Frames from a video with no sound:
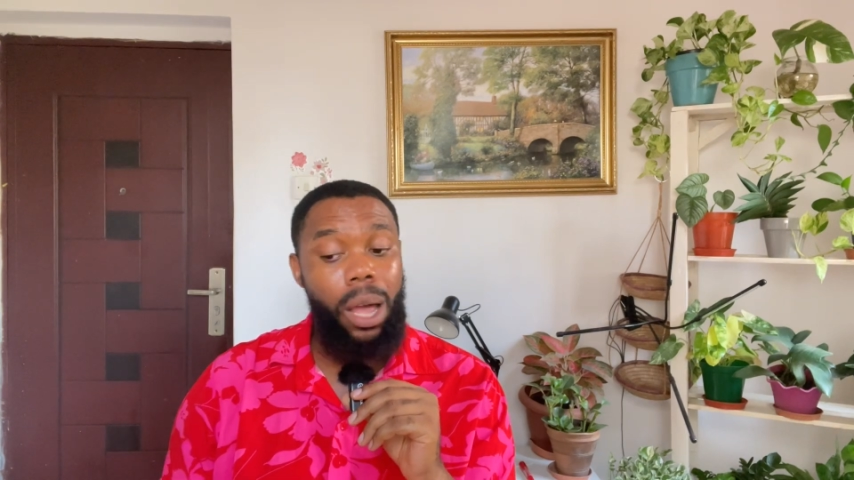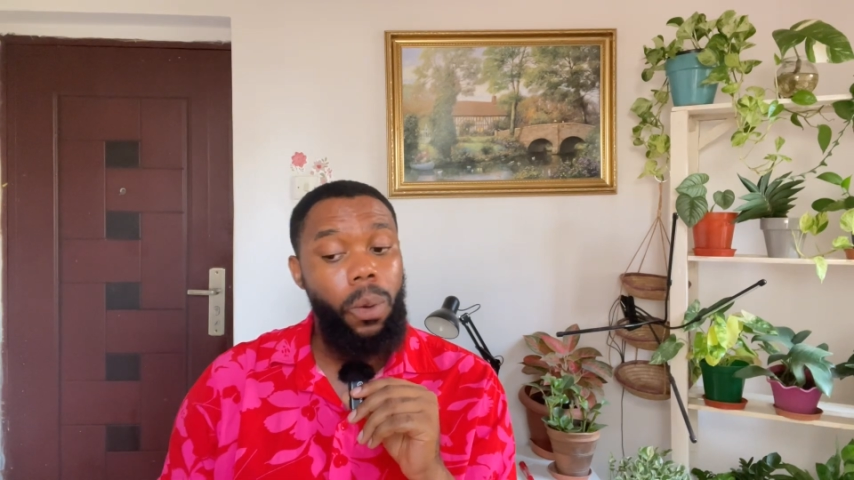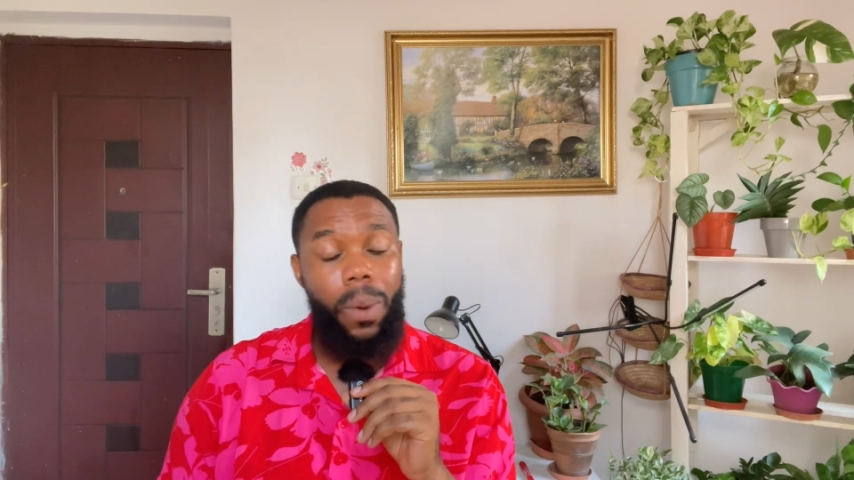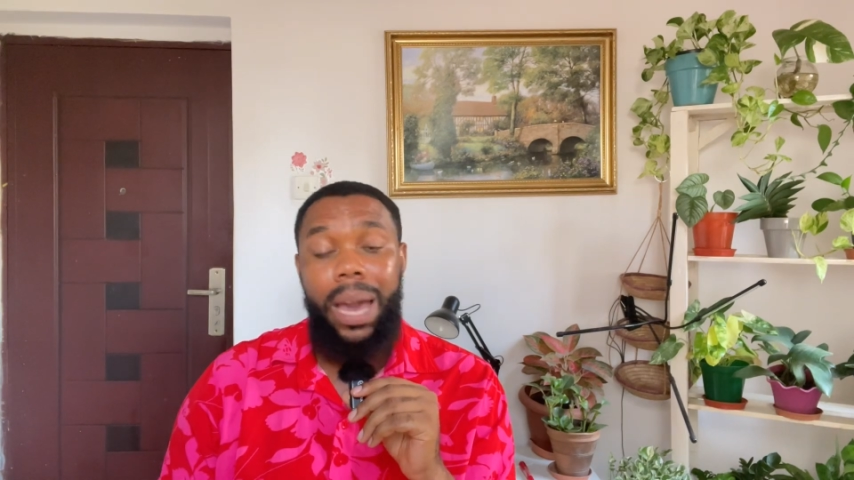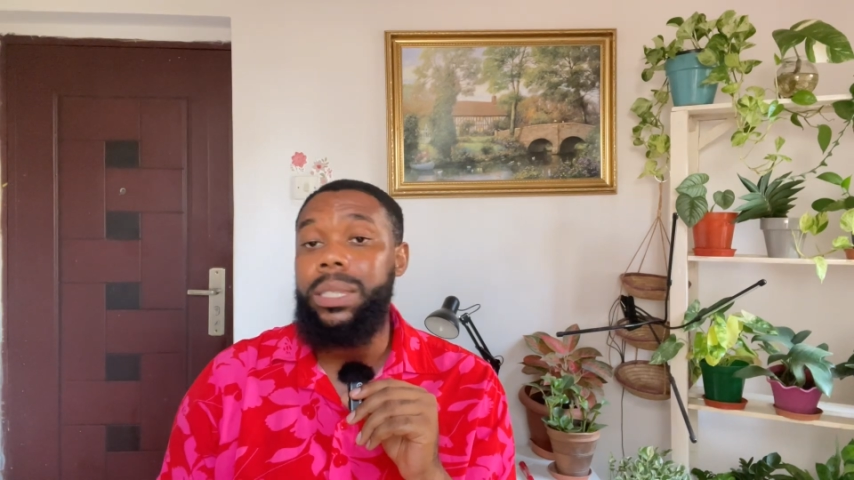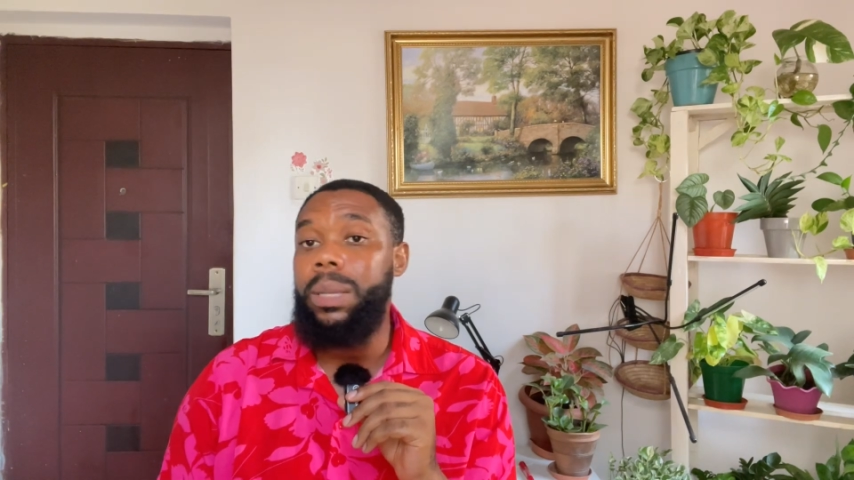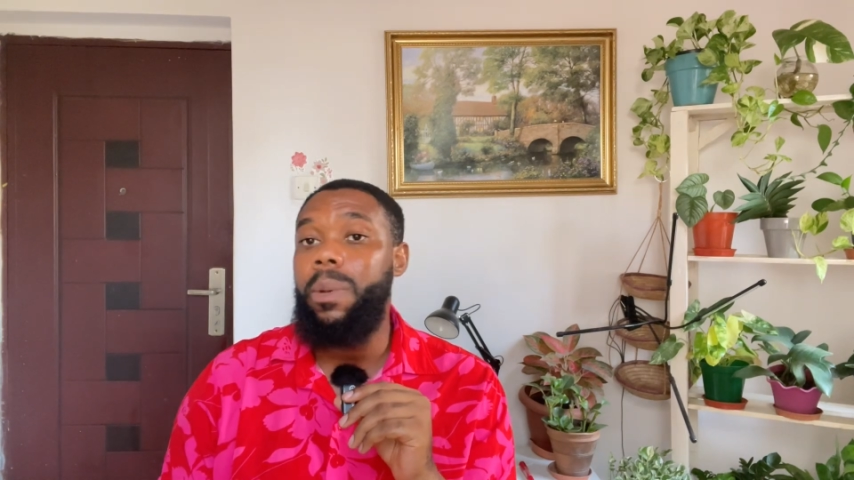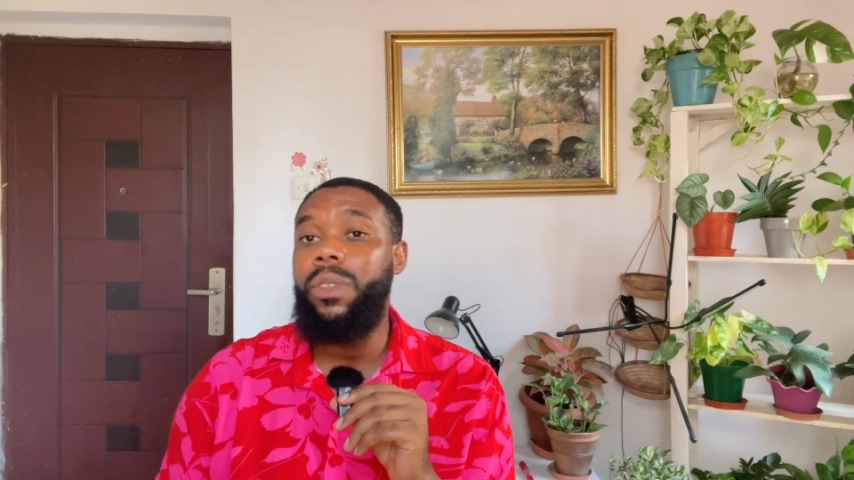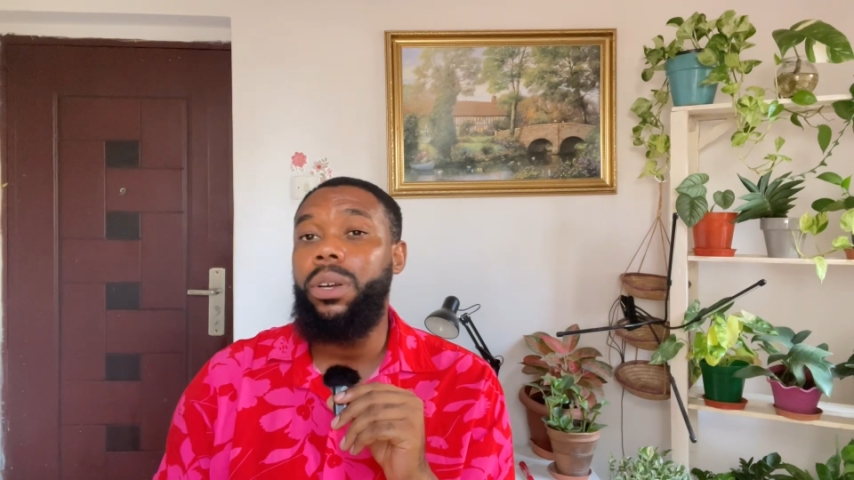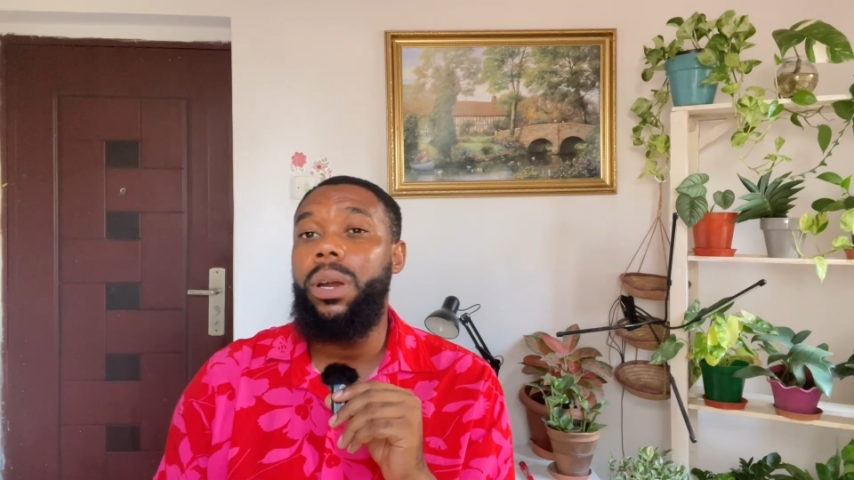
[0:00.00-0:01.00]
and why some
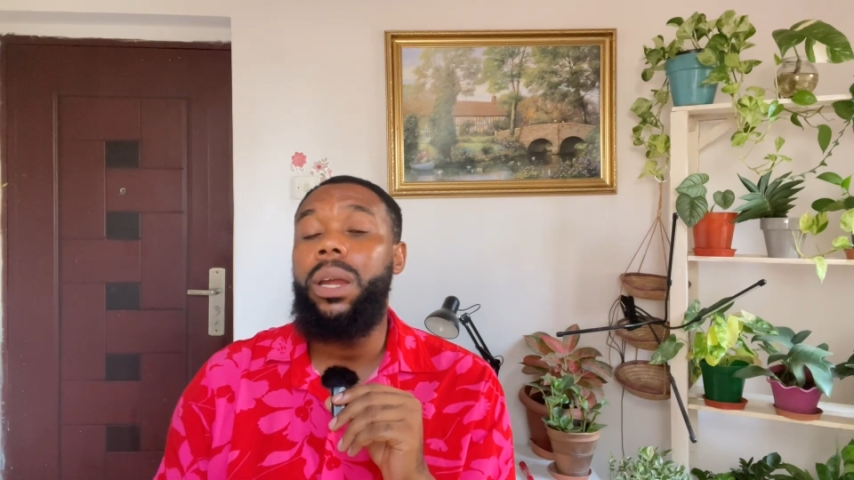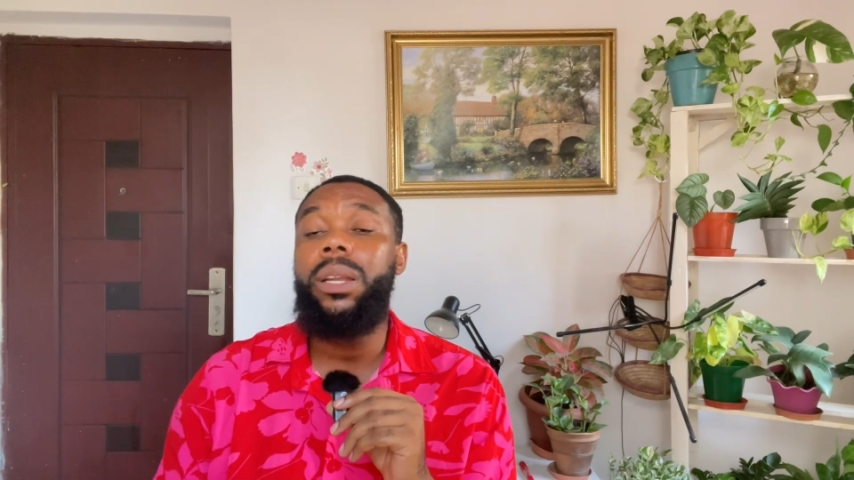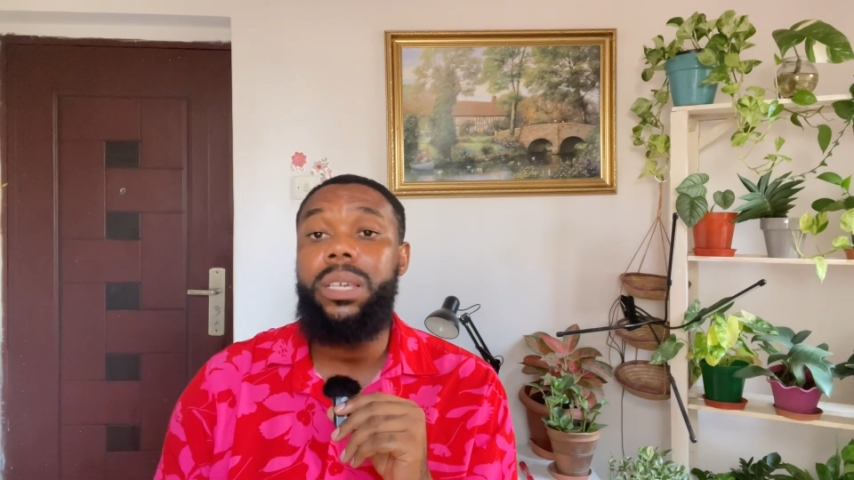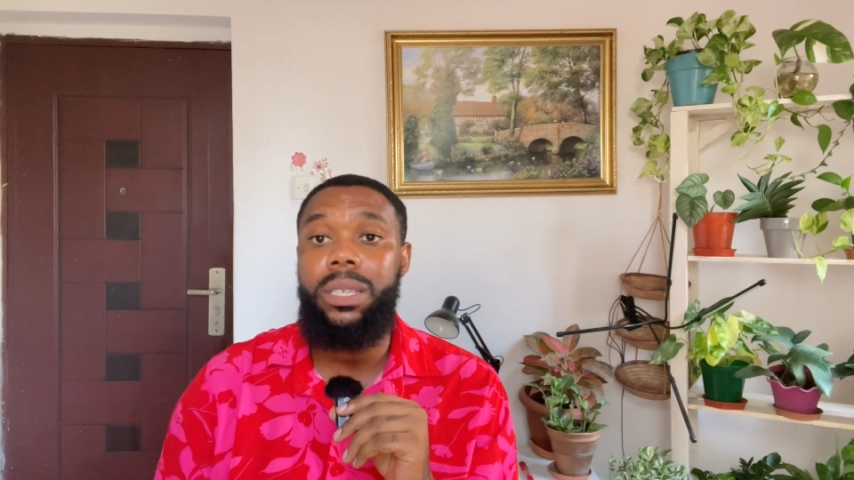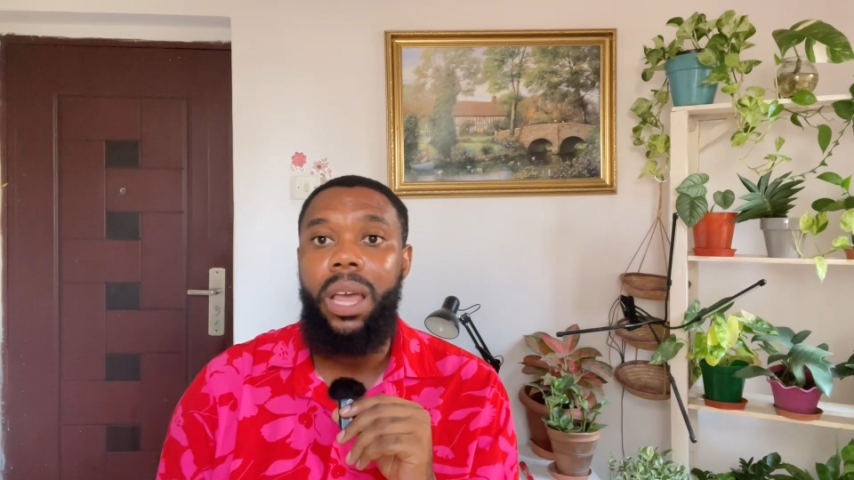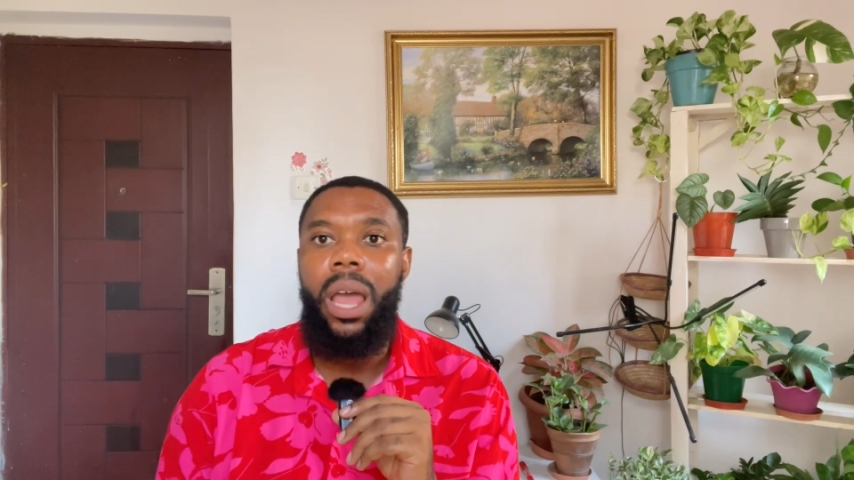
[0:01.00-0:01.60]
of the girlies